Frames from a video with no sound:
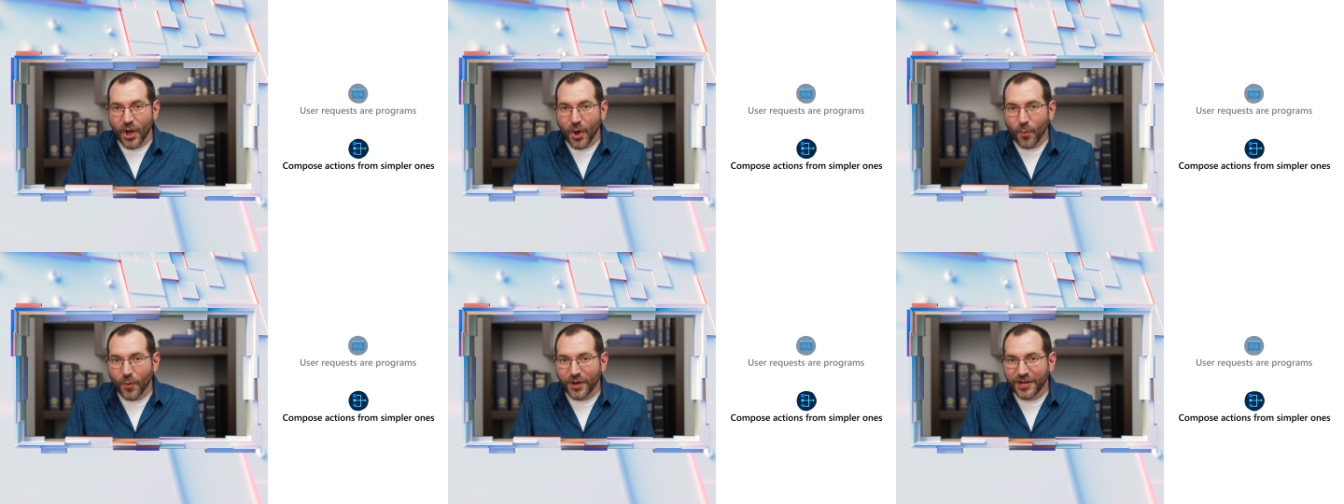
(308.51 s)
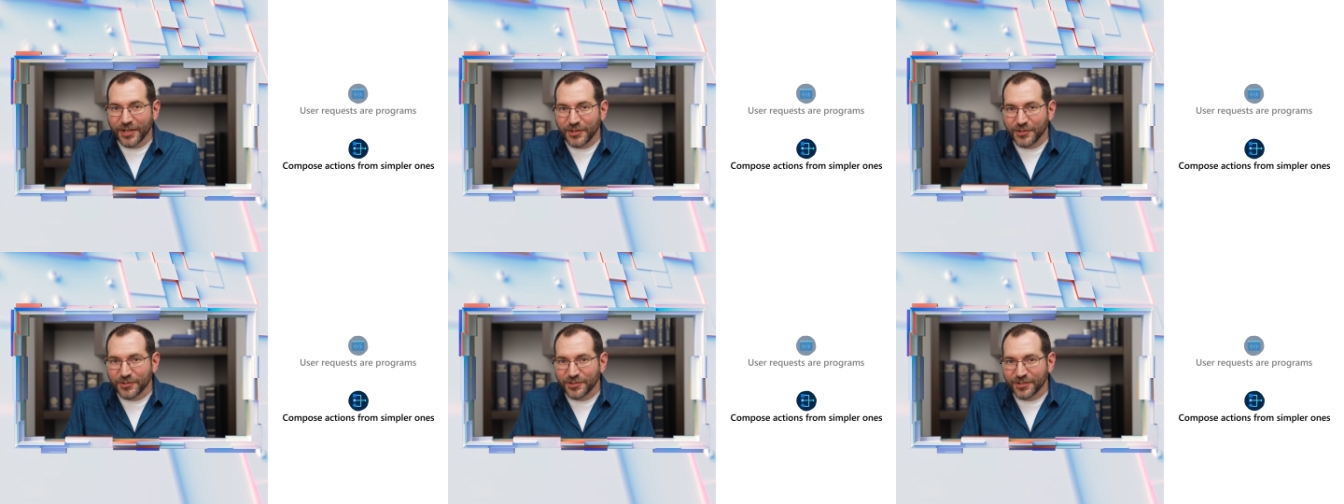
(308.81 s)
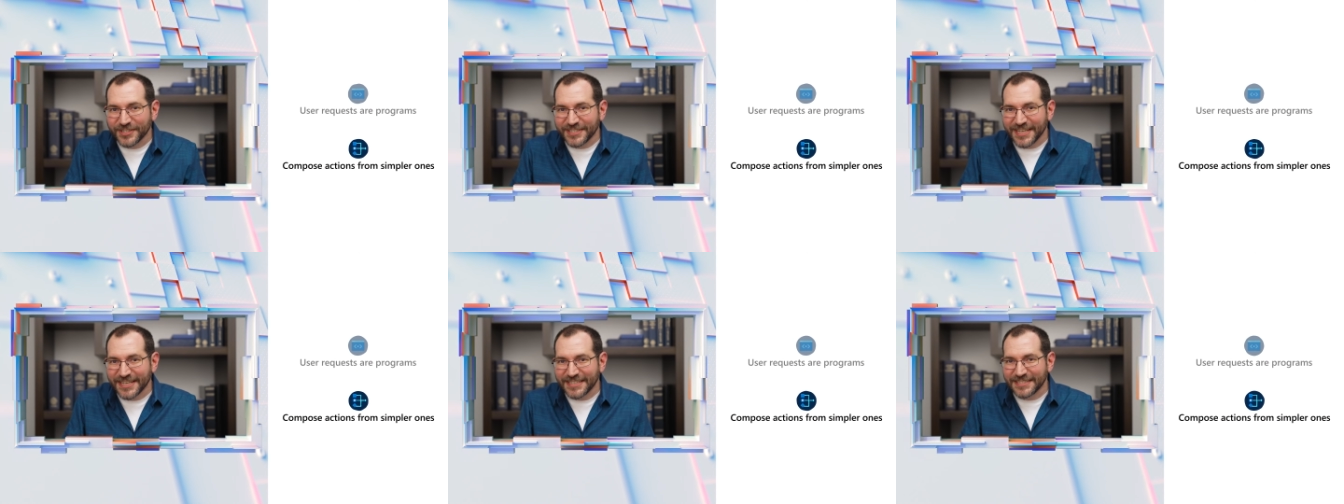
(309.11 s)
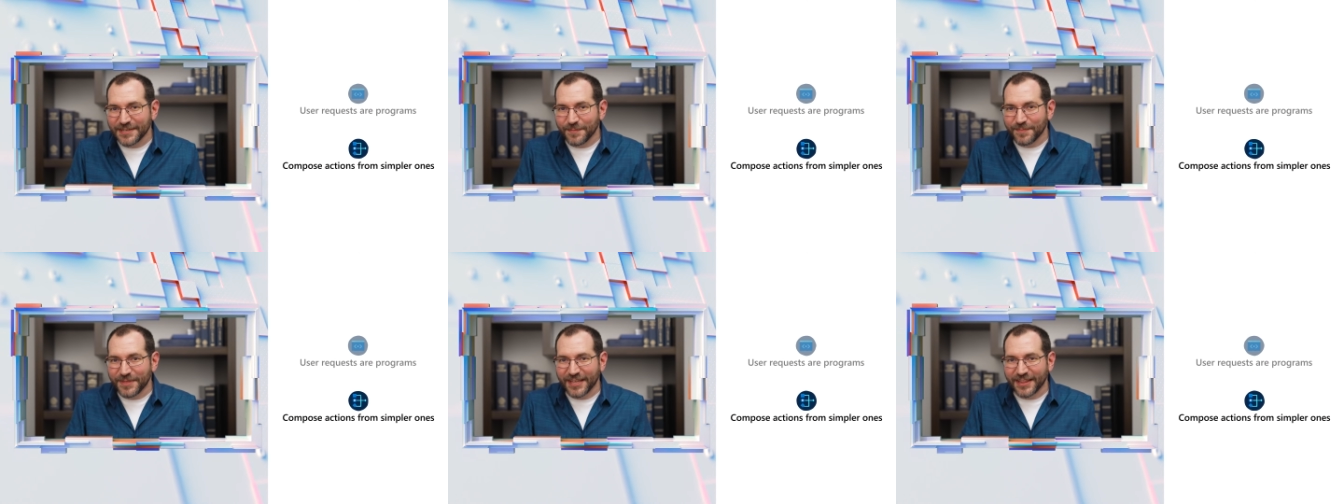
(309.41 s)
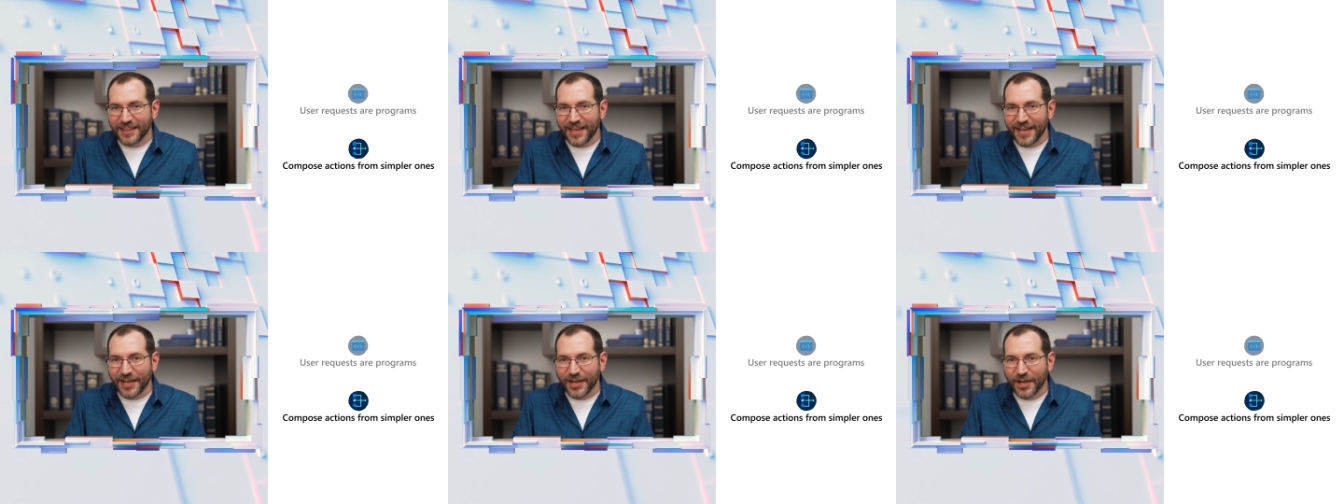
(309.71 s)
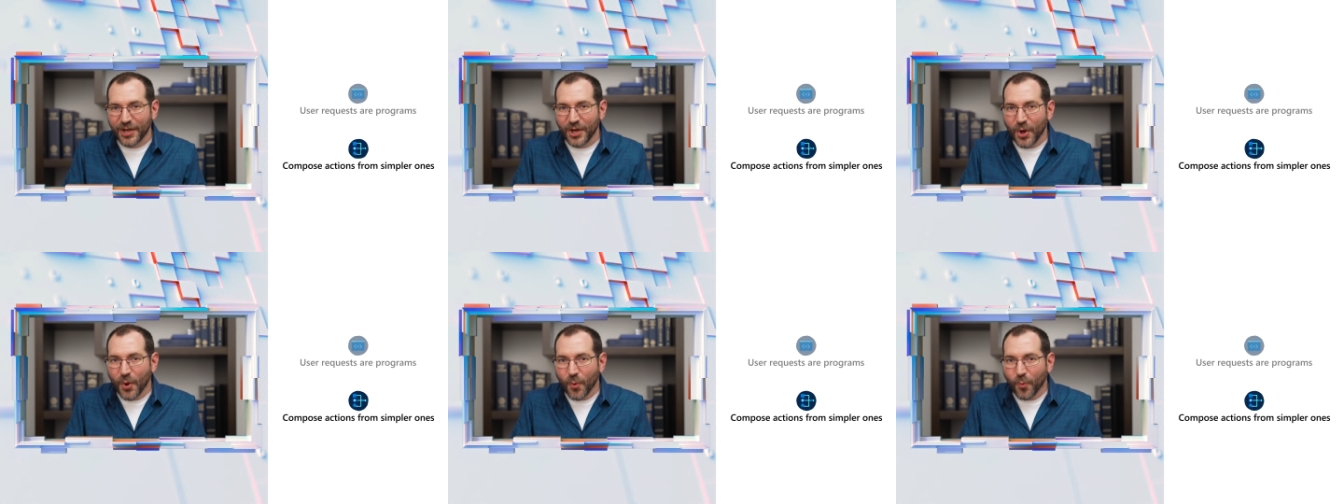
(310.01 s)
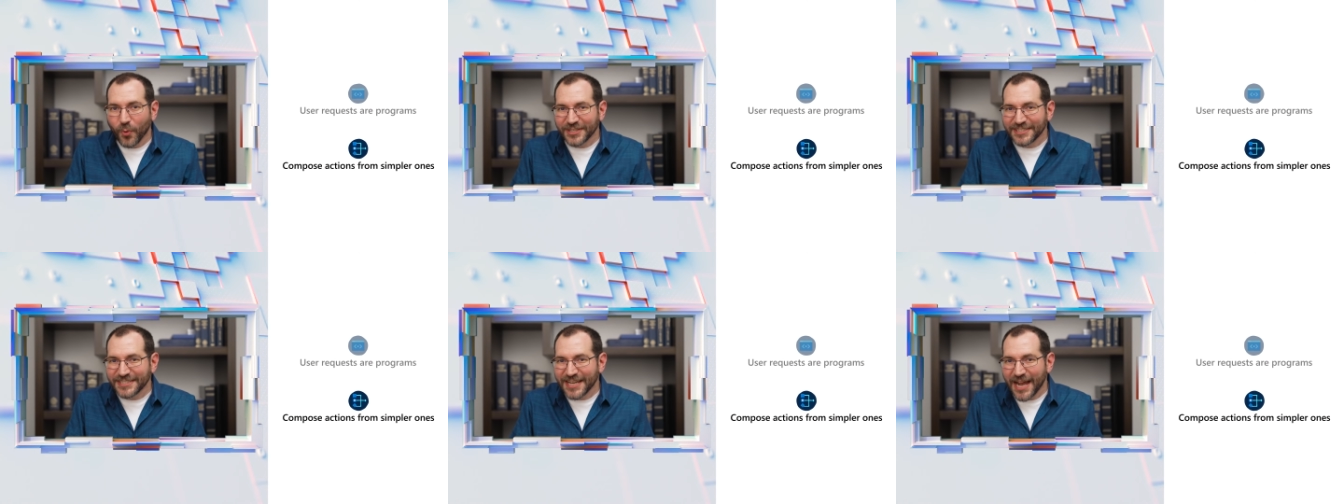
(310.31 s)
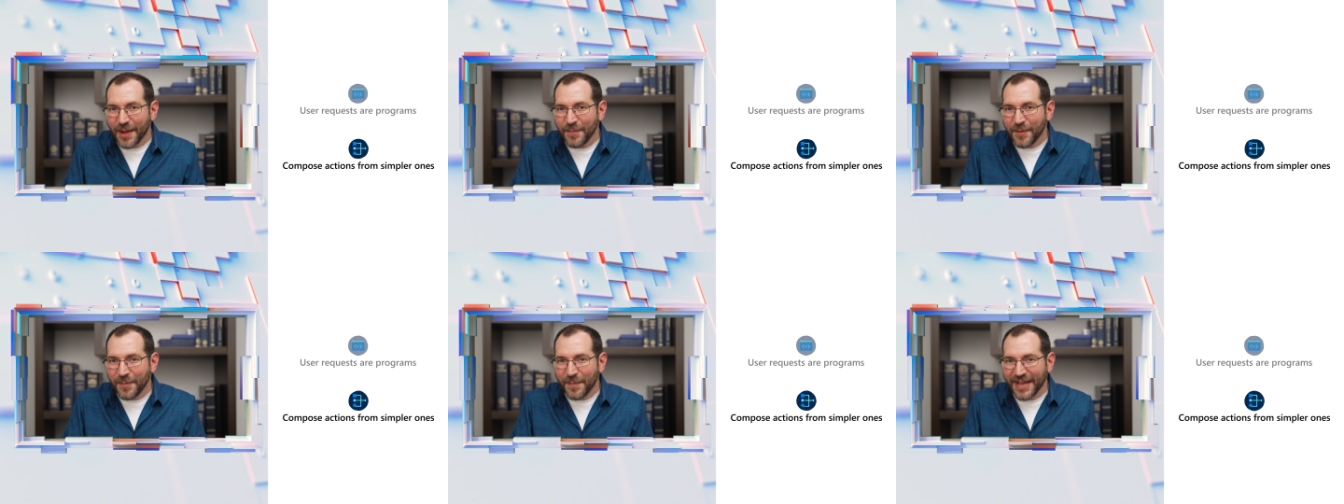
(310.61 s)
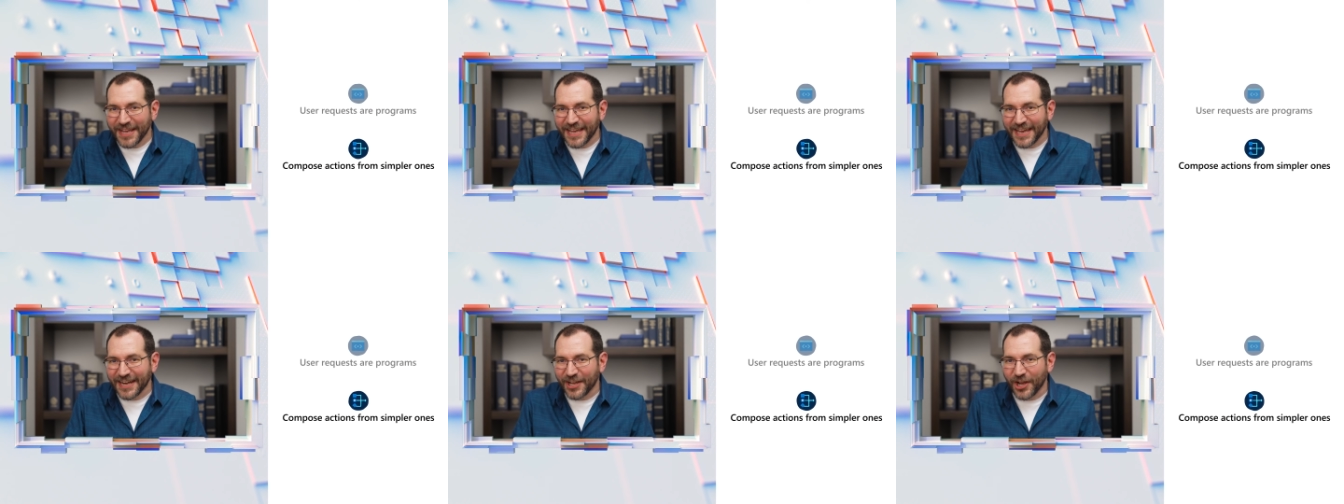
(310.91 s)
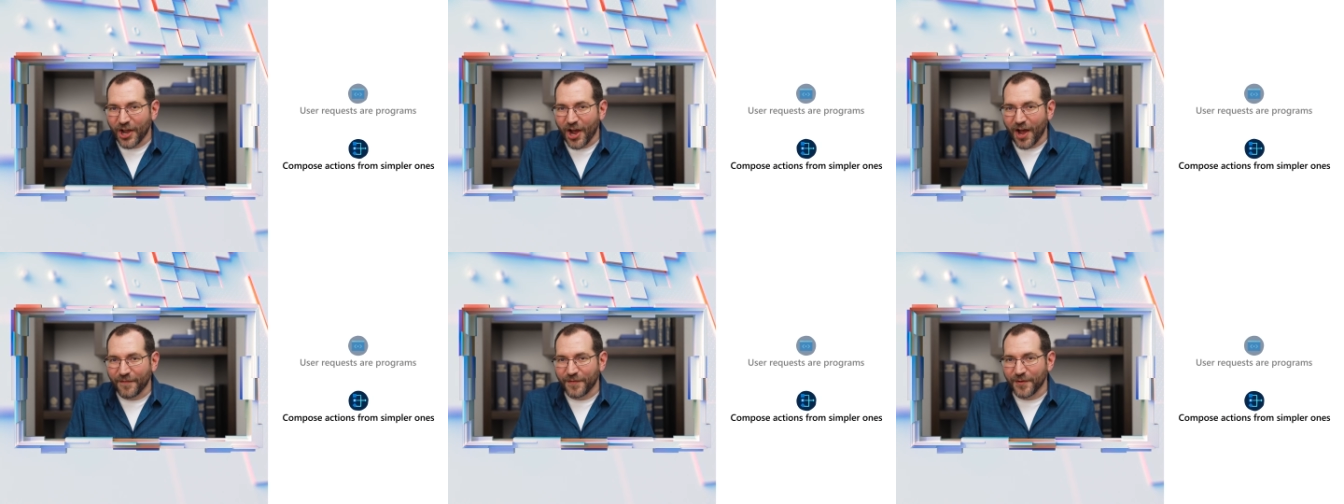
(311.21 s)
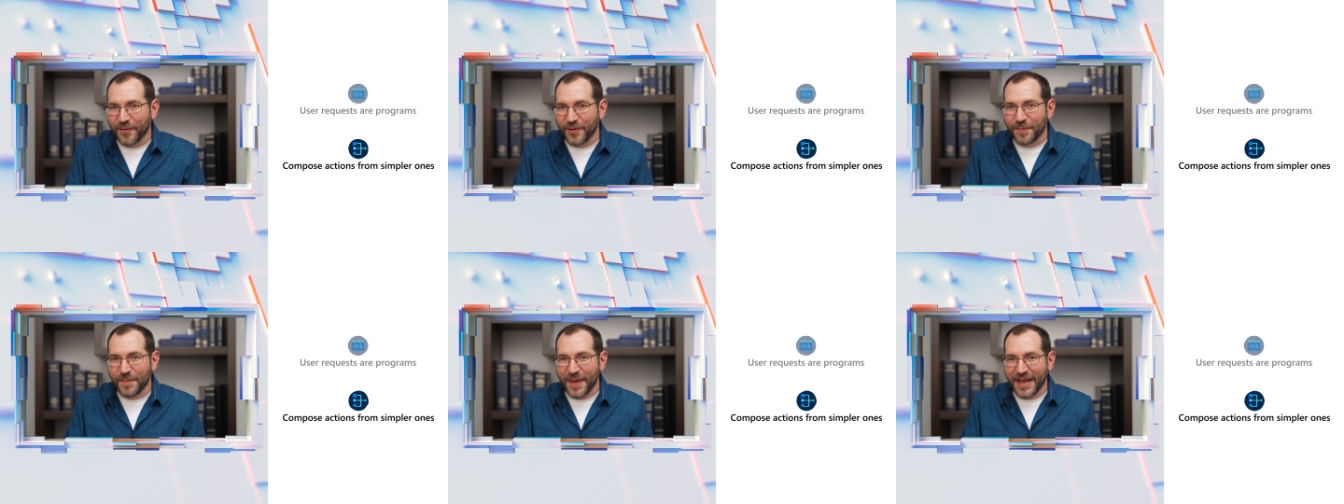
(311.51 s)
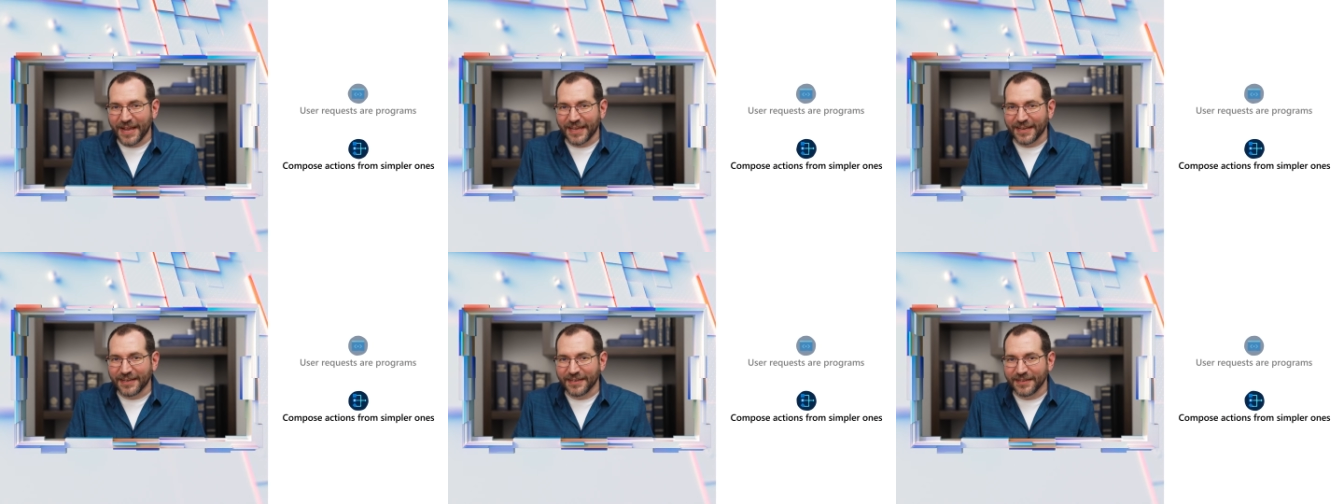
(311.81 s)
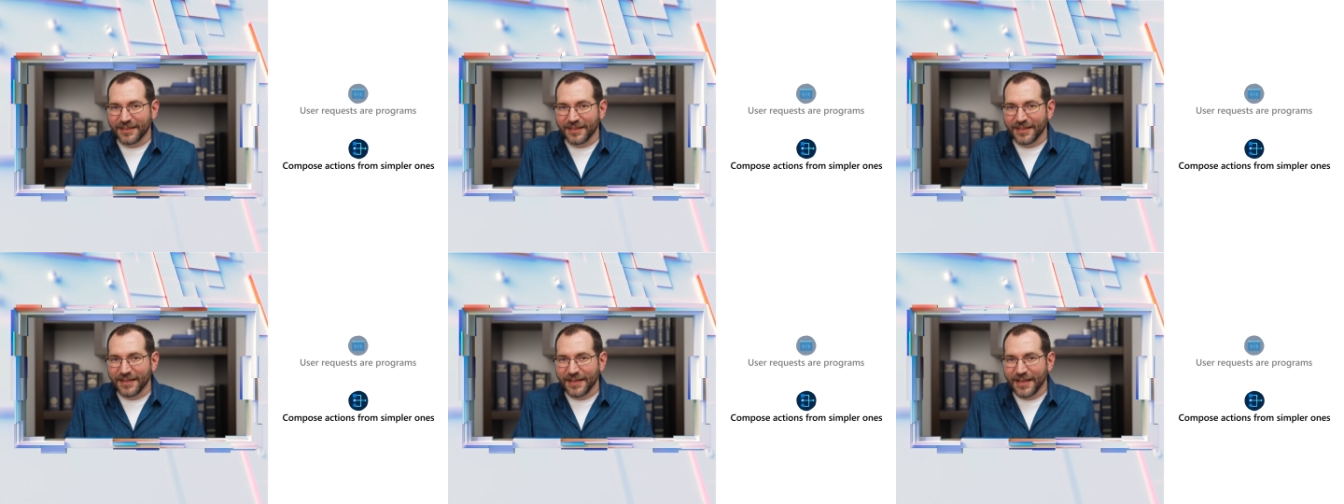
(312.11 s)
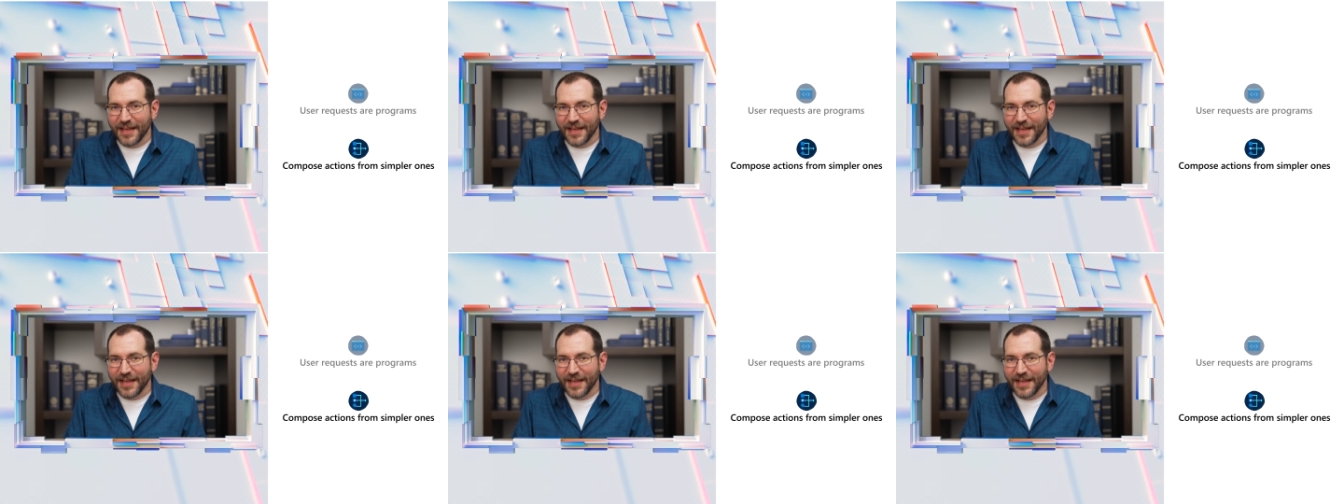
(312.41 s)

When a user says something like, what time am I getting coffee with Megan?